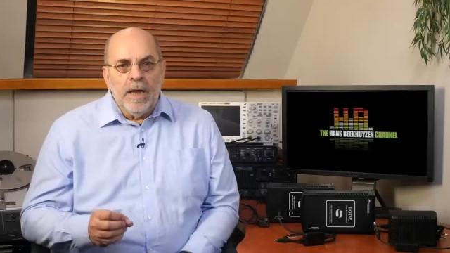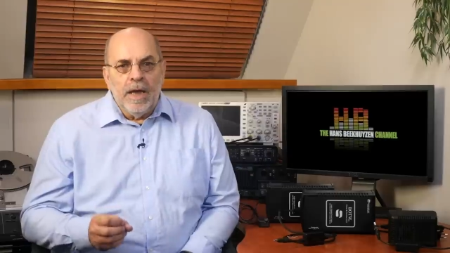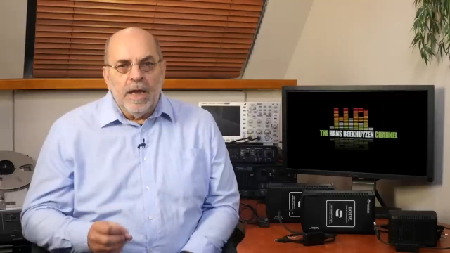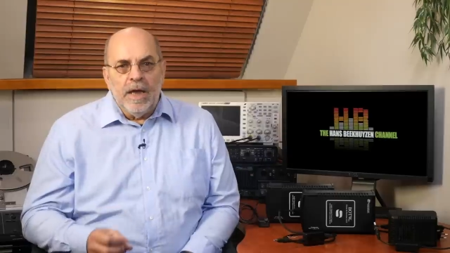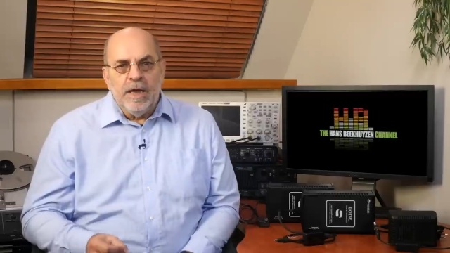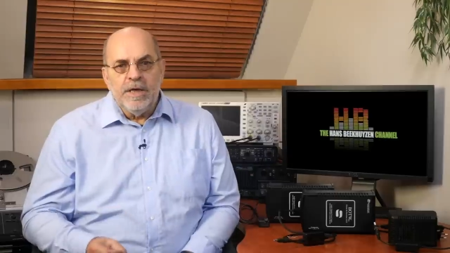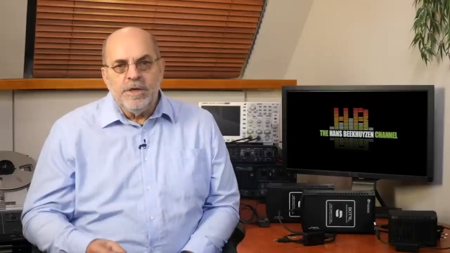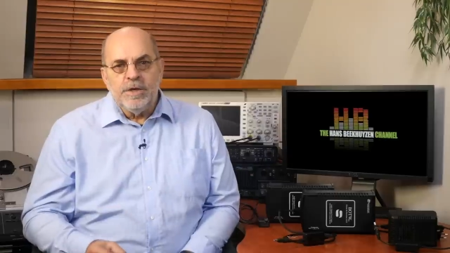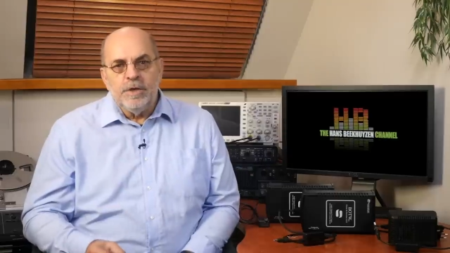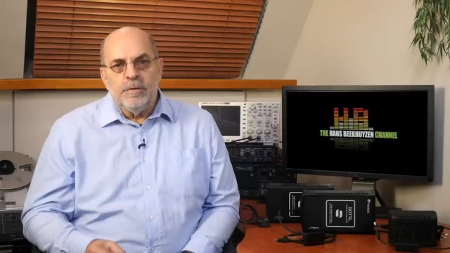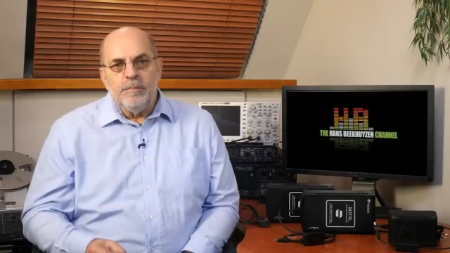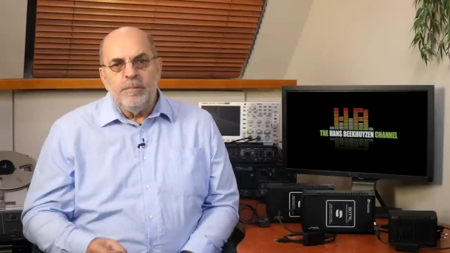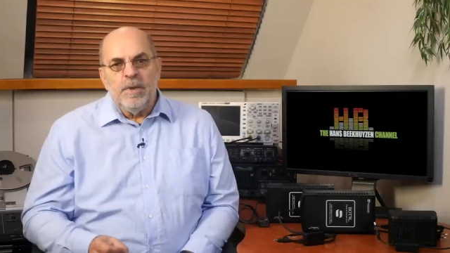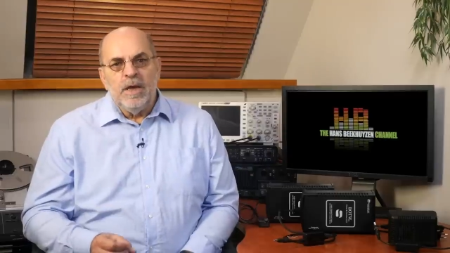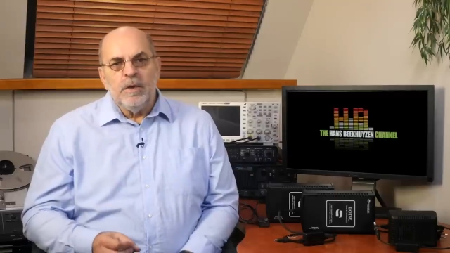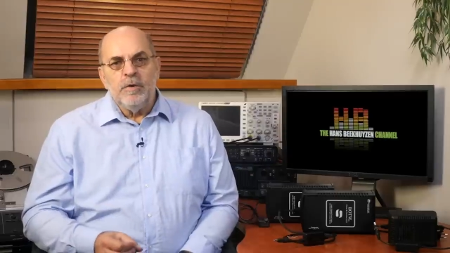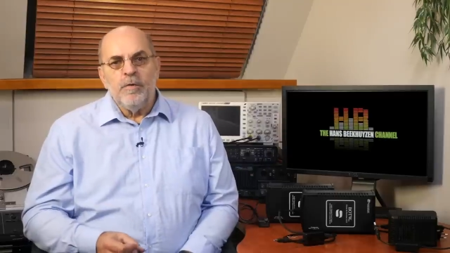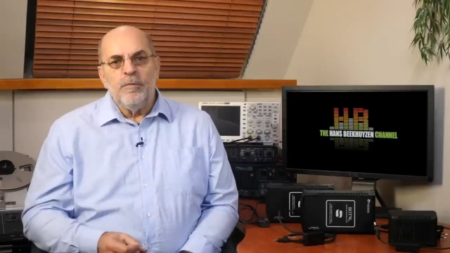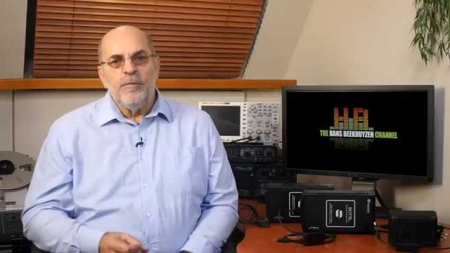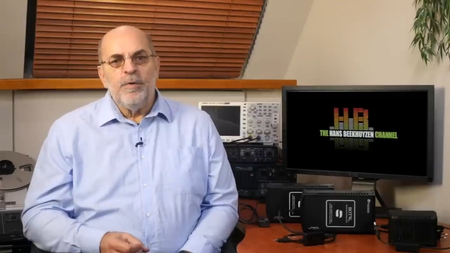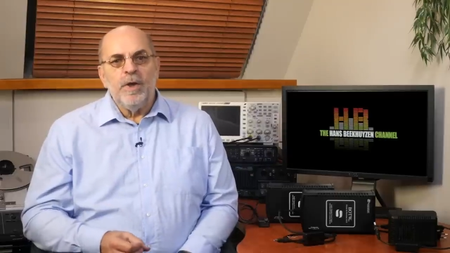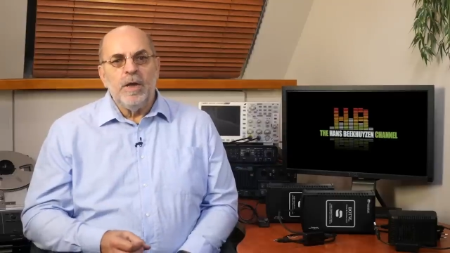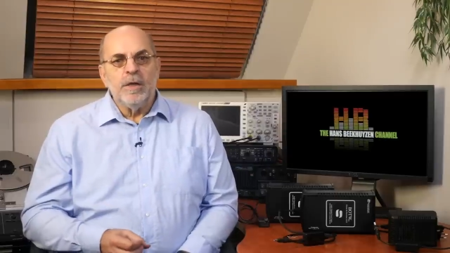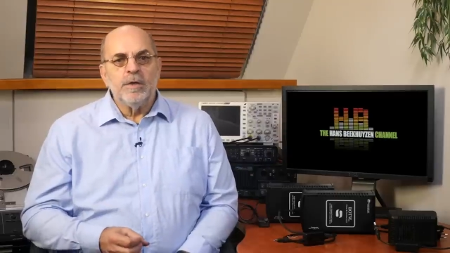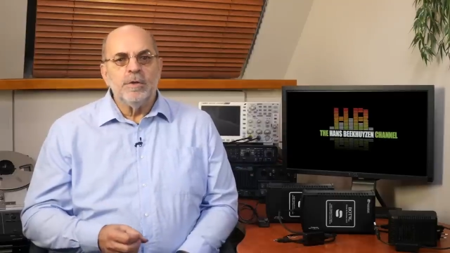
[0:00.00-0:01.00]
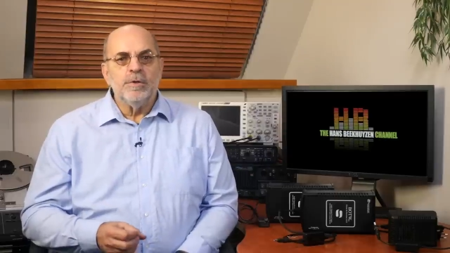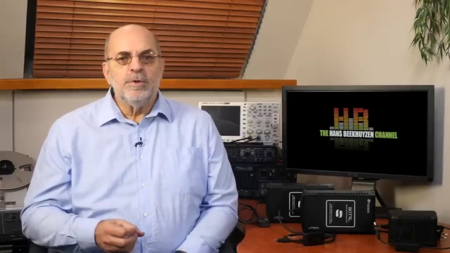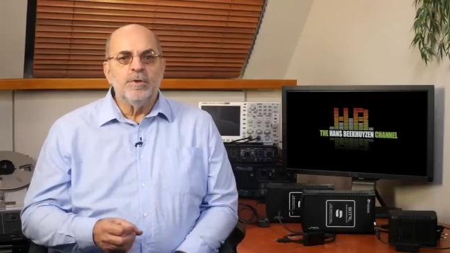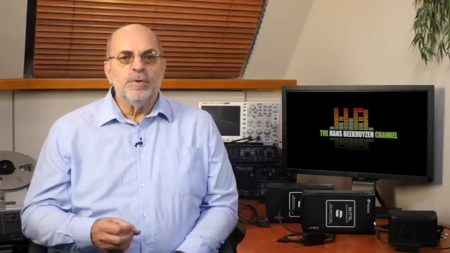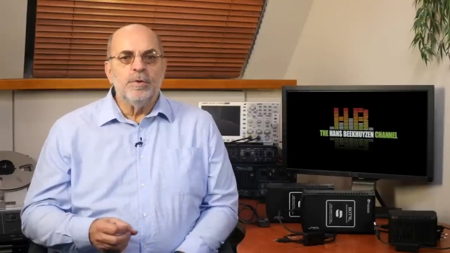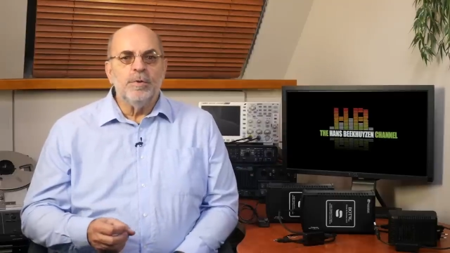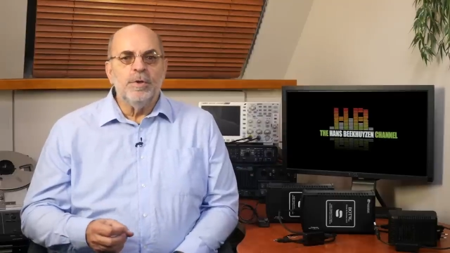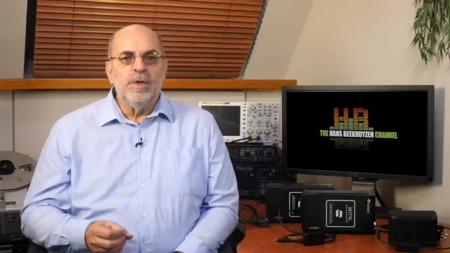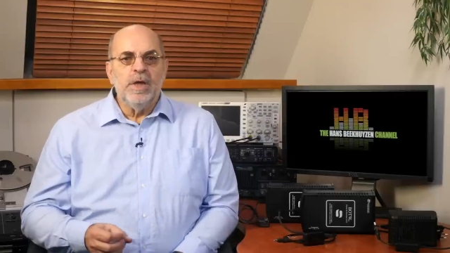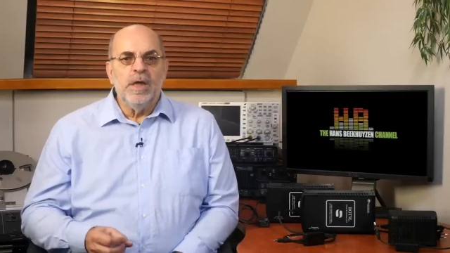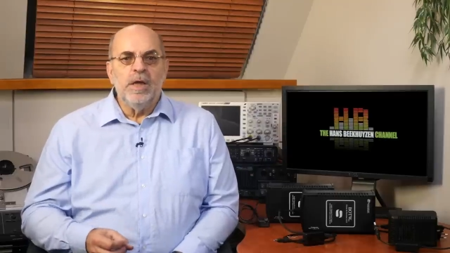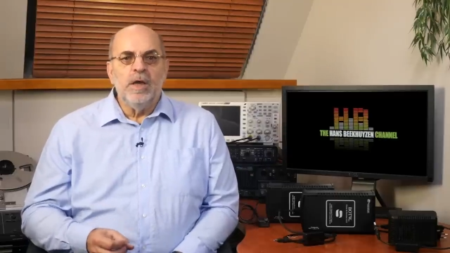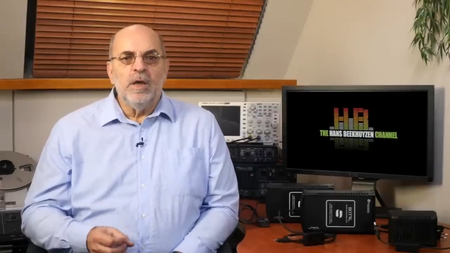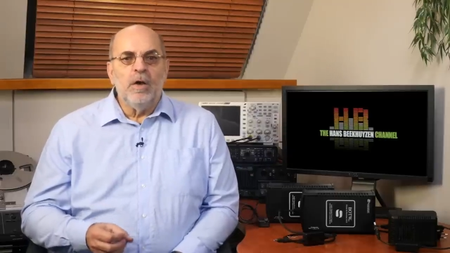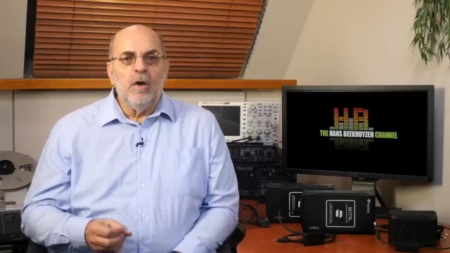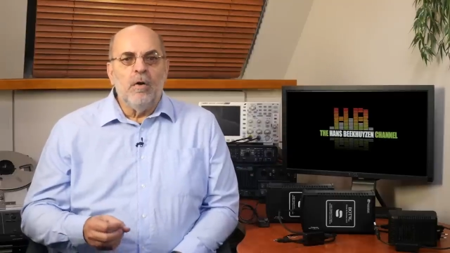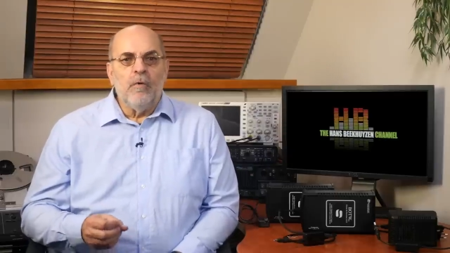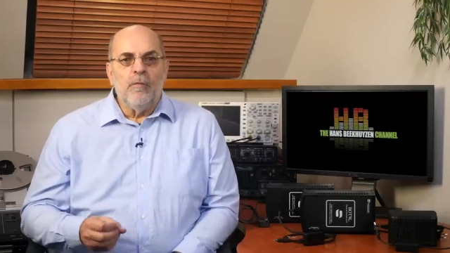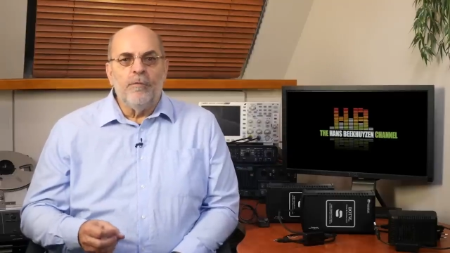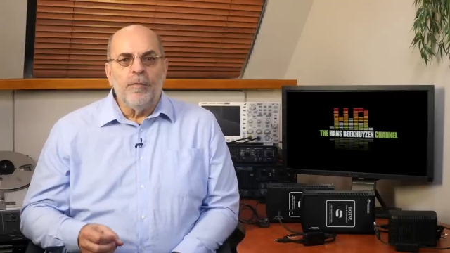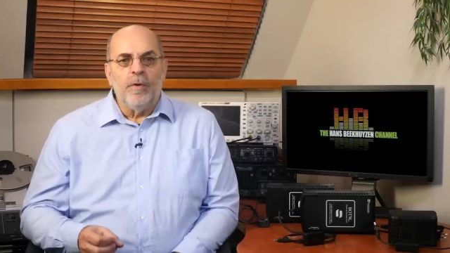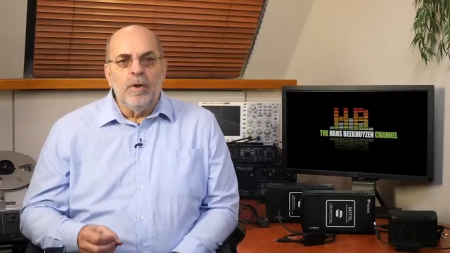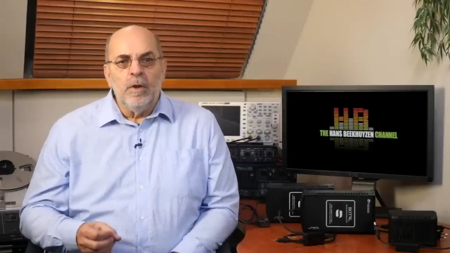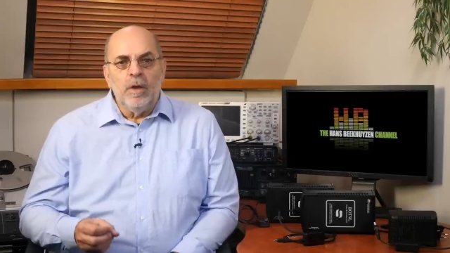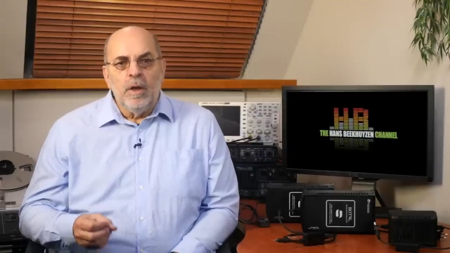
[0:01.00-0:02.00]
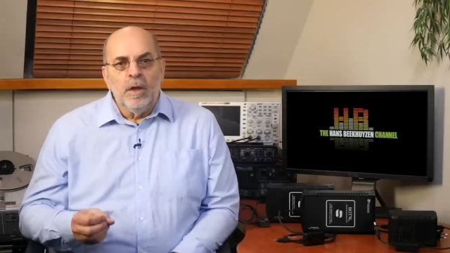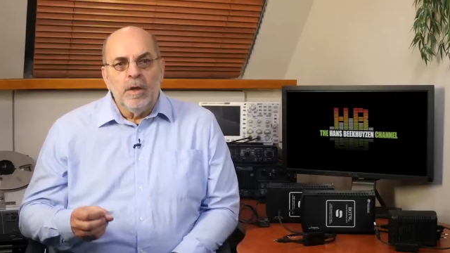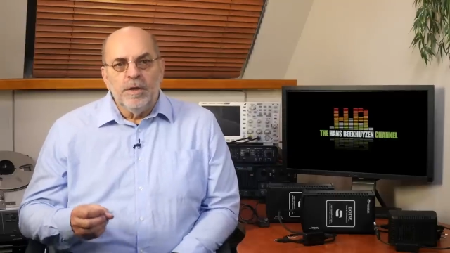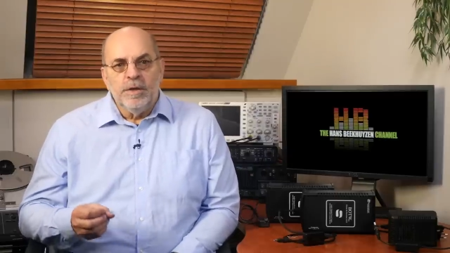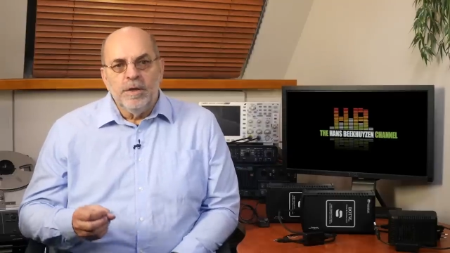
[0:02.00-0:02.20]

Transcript: Asian manufacturers today offer